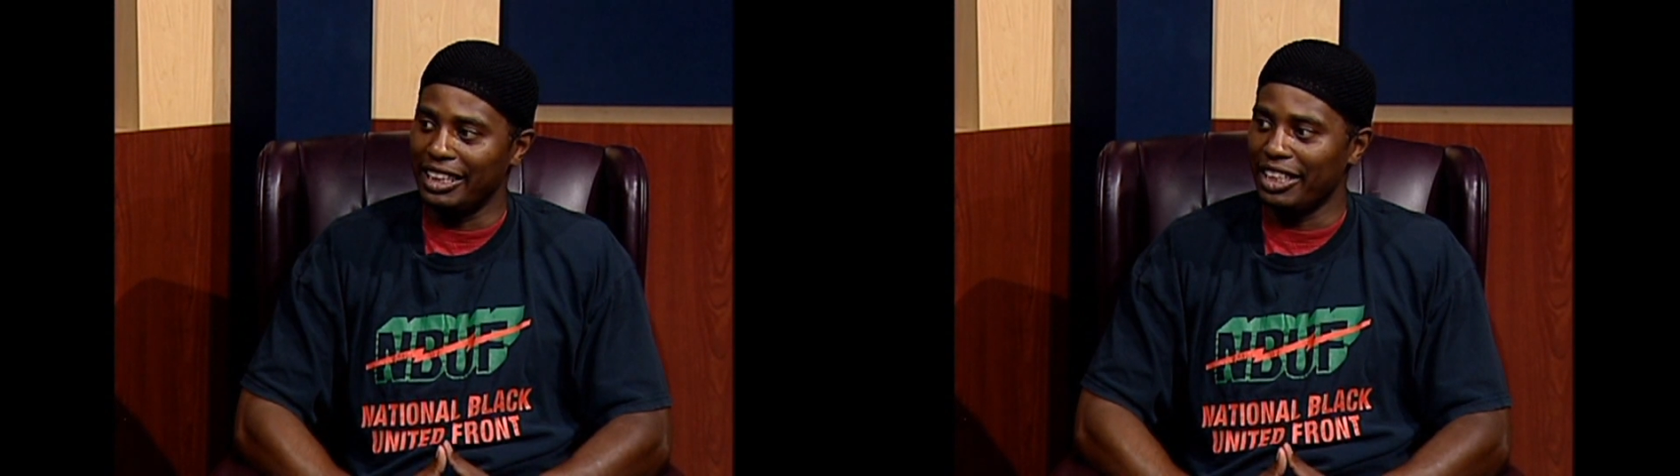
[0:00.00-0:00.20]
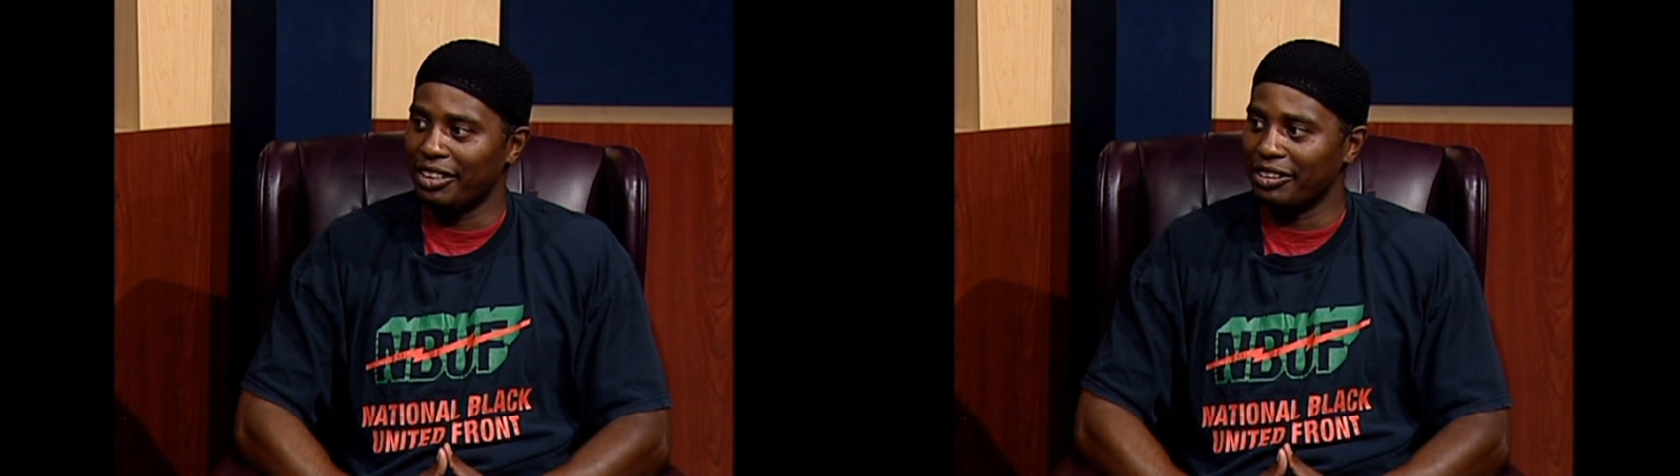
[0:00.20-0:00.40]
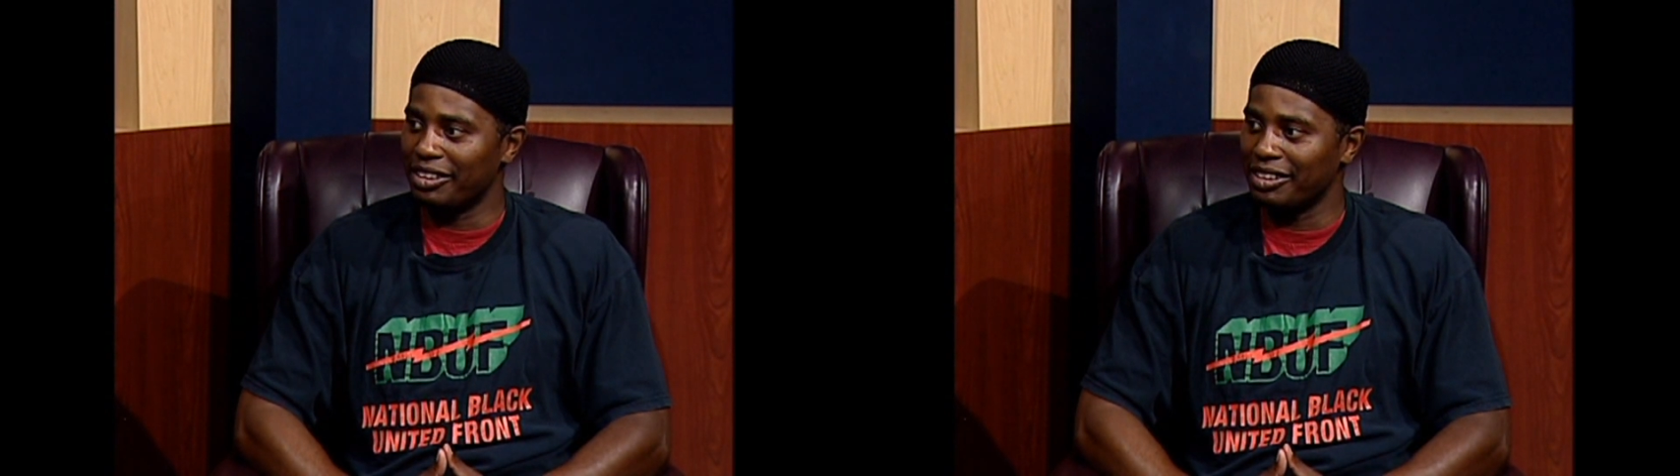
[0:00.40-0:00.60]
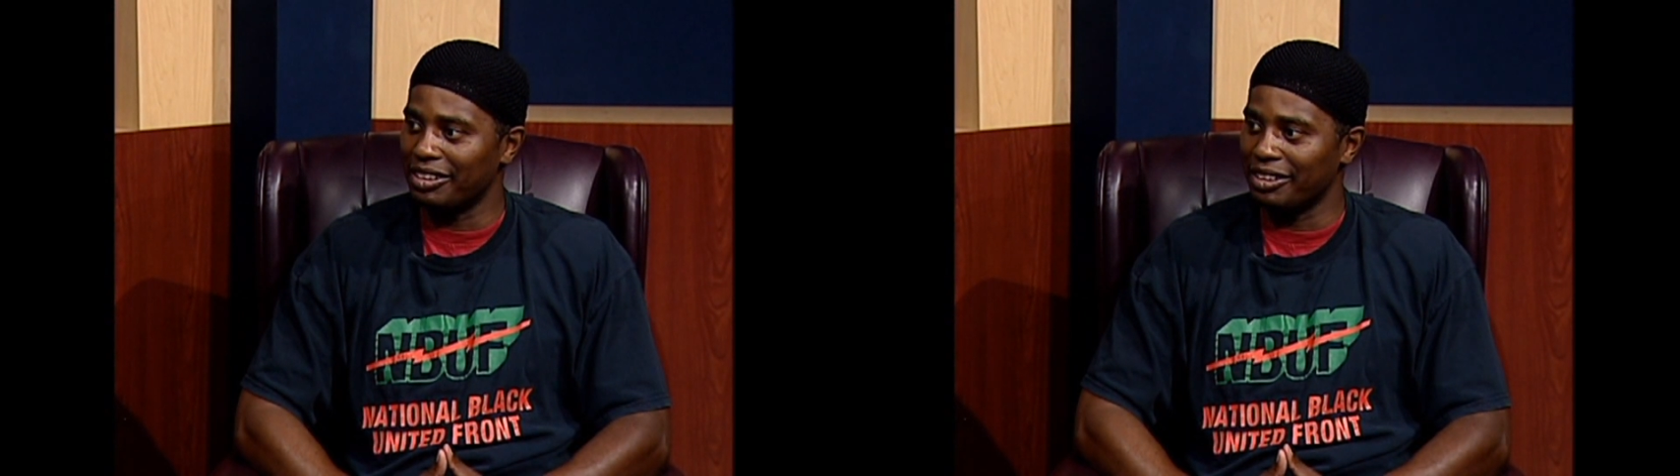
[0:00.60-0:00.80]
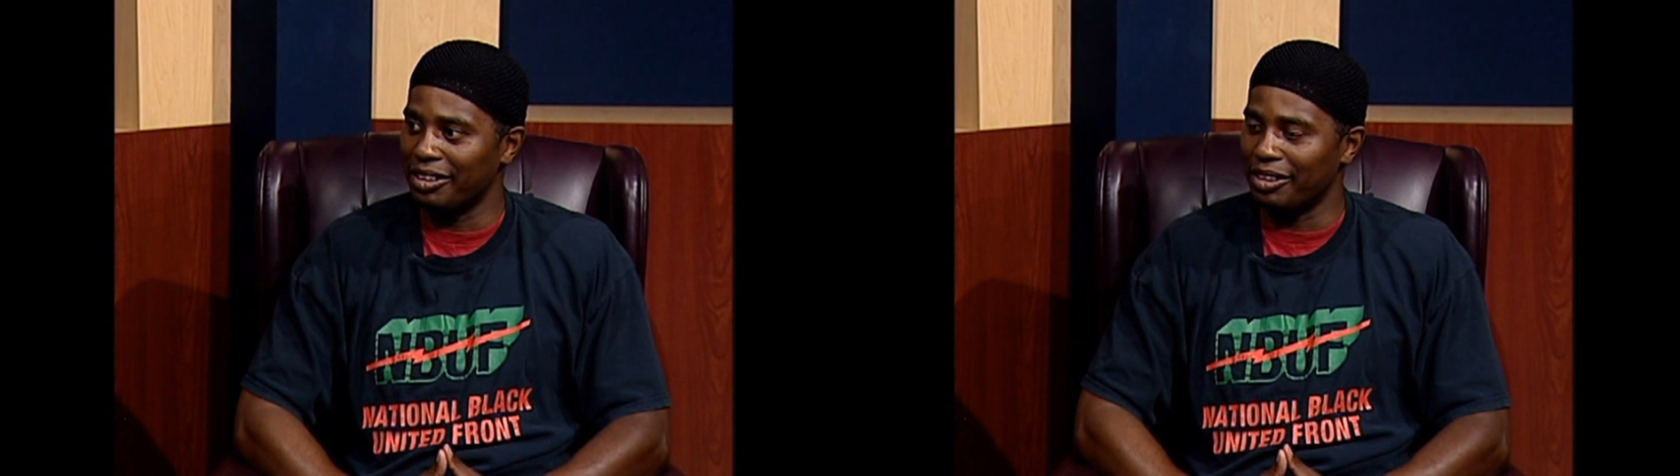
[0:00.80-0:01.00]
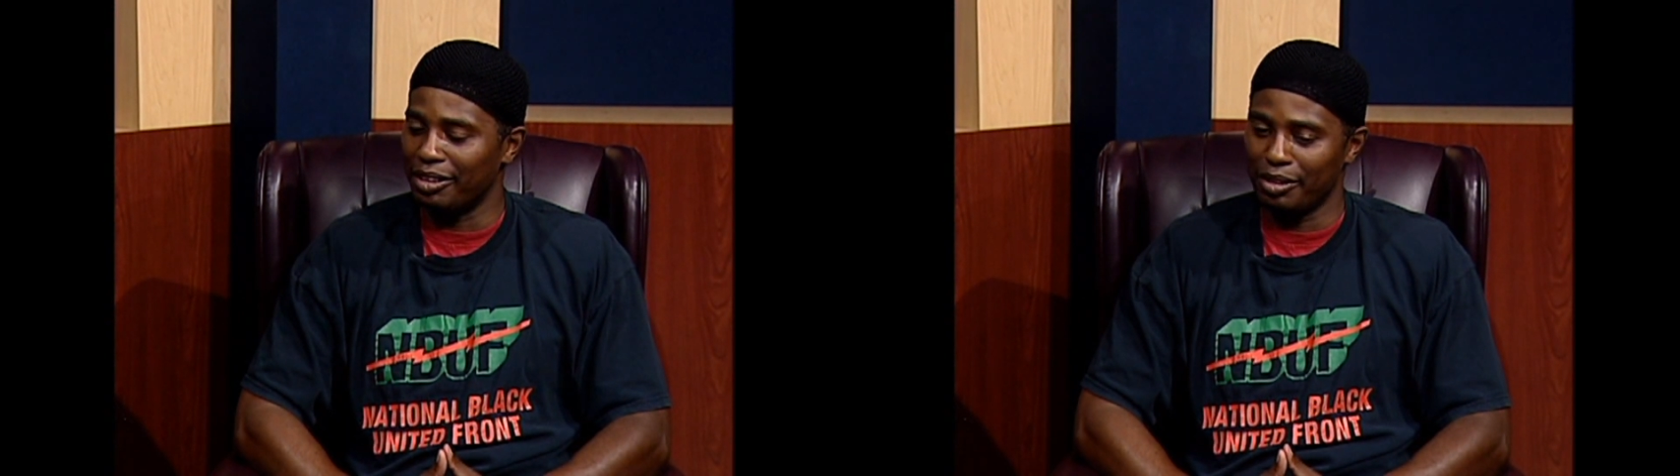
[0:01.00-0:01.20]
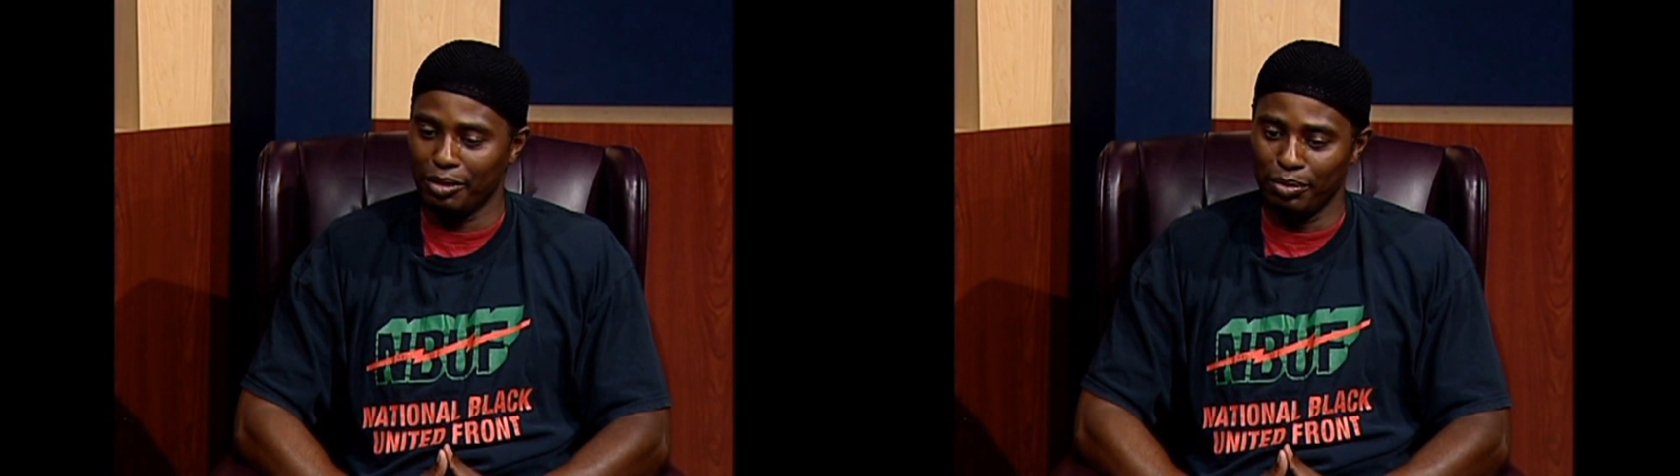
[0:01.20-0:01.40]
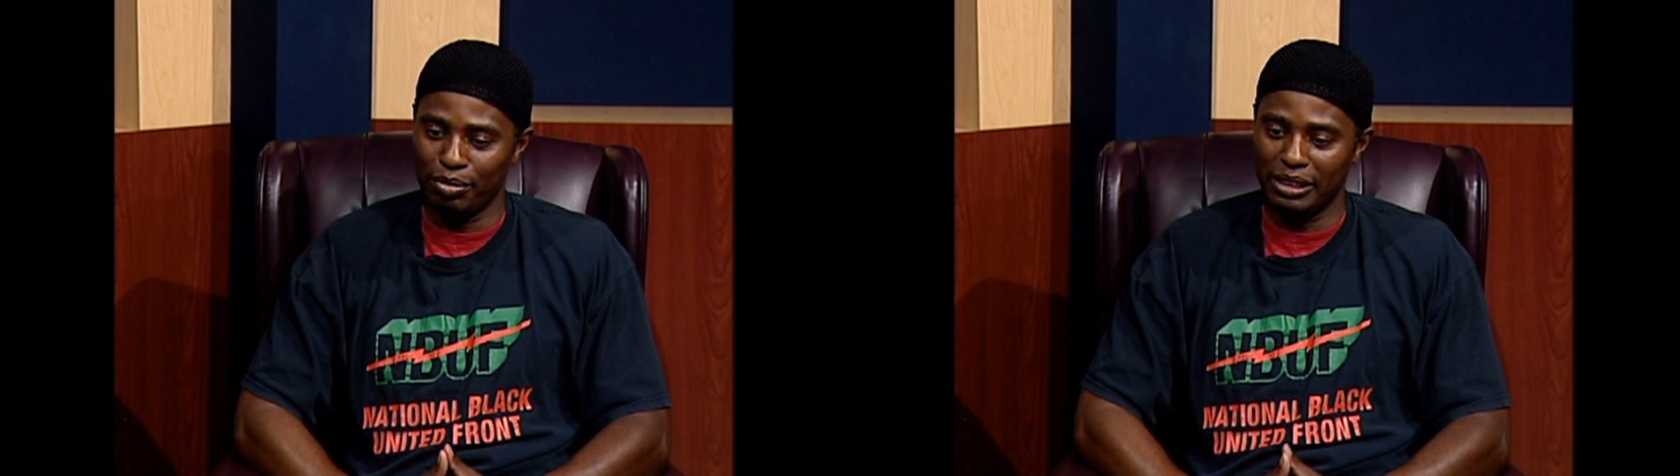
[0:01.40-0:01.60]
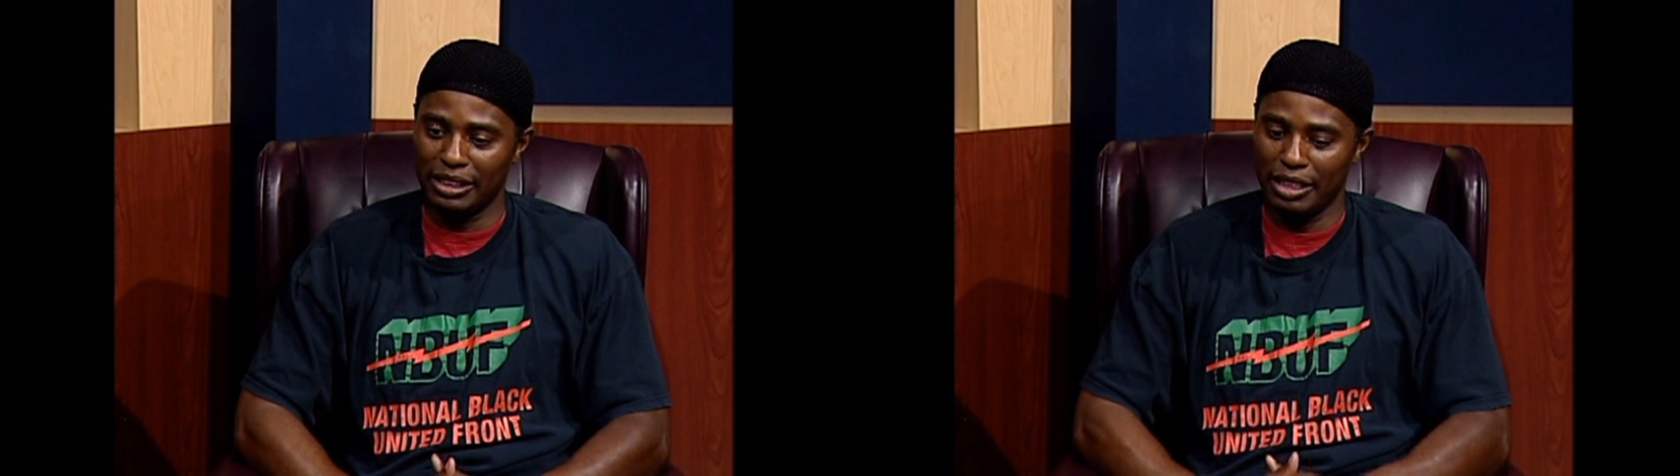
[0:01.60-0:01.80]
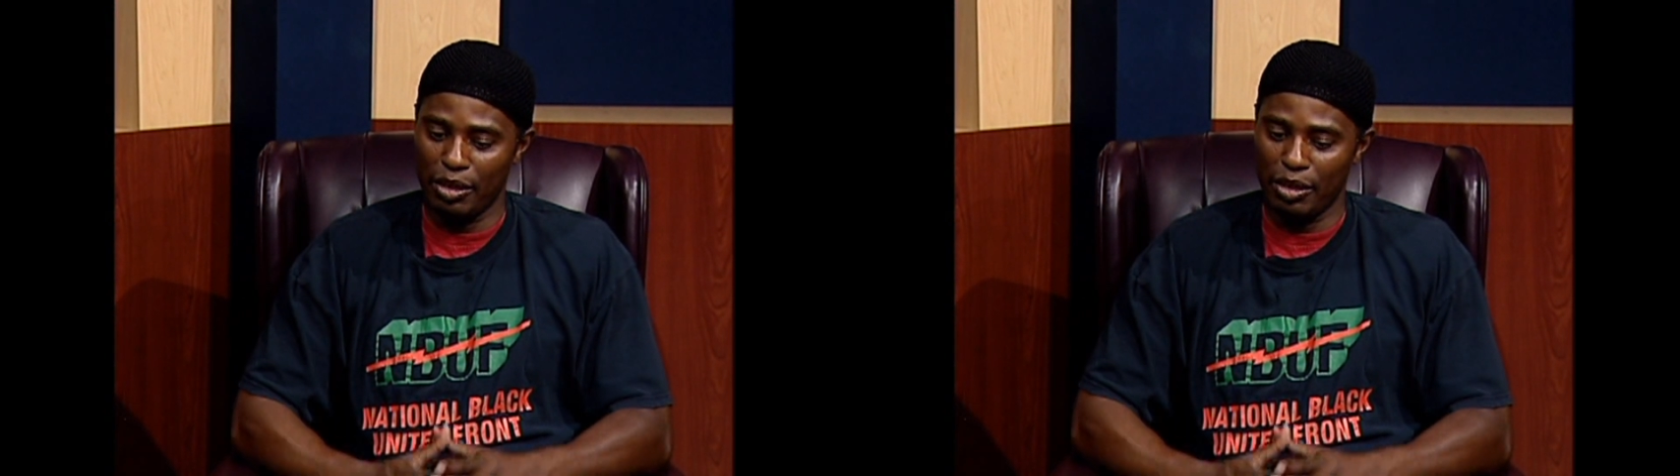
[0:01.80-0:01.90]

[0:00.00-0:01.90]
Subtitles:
years of president.